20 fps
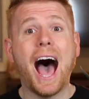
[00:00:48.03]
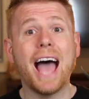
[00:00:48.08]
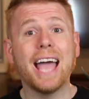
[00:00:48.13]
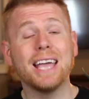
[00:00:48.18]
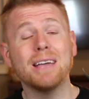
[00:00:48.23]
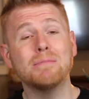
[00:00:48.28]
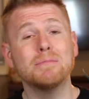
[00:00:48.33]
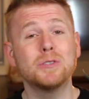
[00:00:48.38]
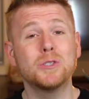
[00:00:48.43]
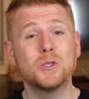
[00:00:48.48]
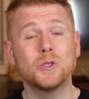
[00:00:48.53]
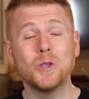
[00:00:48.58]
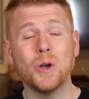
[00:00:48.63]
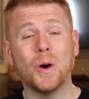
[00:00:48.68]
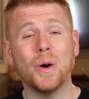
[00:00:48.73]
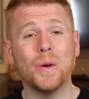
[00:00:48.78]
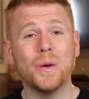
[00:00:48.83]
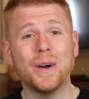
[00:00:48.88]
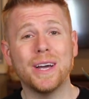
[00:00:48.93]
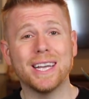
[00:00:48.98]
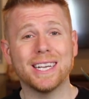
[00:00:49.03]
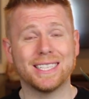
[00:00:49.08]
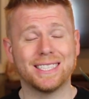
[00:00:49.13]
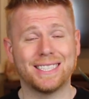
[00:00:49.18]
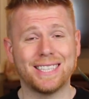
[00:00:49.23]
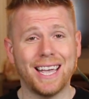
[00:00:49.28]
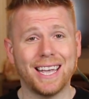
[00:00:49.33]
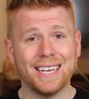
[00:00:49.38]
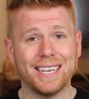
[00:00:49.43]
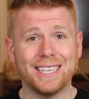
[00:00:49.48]
I am so
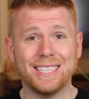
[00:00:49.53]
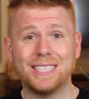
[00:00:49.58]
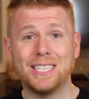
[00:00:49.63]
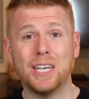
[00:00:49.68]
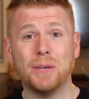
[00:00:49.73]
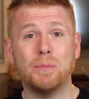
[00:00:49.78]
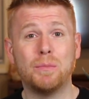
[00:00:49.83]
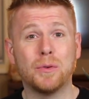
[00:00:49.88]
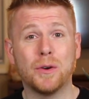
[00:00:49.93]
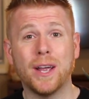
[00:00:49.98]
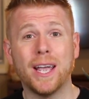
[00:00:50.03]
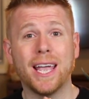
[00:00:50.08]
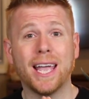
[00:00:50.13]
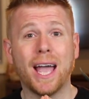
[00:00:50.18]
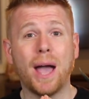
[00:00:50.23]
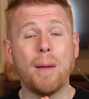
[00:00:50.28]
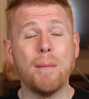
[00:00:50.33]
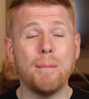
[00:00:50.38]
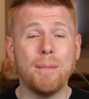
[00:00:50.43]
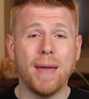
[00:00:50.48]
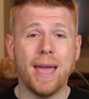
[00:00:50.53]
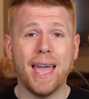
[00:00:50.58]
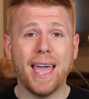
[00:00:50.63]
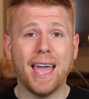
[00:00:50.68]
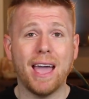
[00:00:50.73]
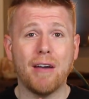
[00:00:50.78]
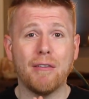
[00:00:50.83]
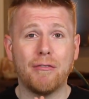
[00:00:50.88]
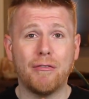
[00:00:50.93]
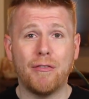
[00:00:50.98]
excited to bring
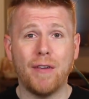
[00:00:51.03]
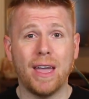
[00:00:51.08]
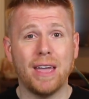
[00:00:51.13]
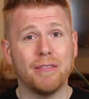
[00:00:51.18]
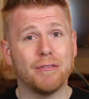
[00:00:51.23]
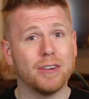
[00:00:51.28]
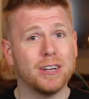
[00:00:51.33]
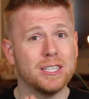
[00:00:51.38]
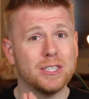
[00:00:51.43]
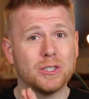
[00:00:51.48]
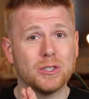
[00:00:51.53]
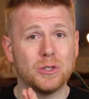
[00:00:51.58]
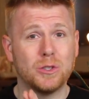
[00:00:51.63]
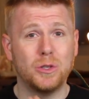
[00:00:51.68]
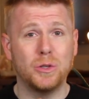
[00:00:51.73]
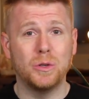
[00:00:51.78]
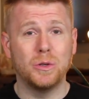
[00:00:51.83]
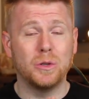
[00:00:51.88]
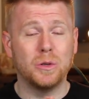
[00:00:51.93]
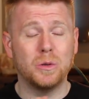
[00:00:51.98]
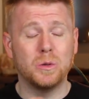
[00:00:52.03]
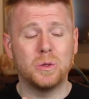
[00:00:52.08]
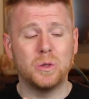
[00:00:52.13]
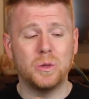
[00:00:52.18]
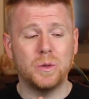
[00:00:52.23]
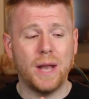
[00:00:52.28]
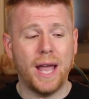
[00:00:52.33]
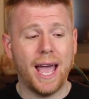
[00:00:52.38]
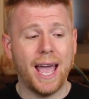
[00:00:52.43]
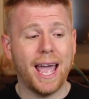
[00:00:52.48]
May favorites to you
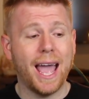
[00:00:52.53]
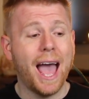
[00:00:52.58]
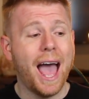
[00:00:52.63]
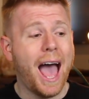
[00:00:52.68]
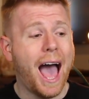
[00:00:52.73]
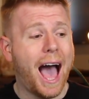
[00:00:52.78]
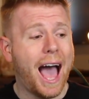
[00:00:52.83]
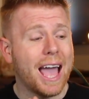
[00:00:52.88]
today.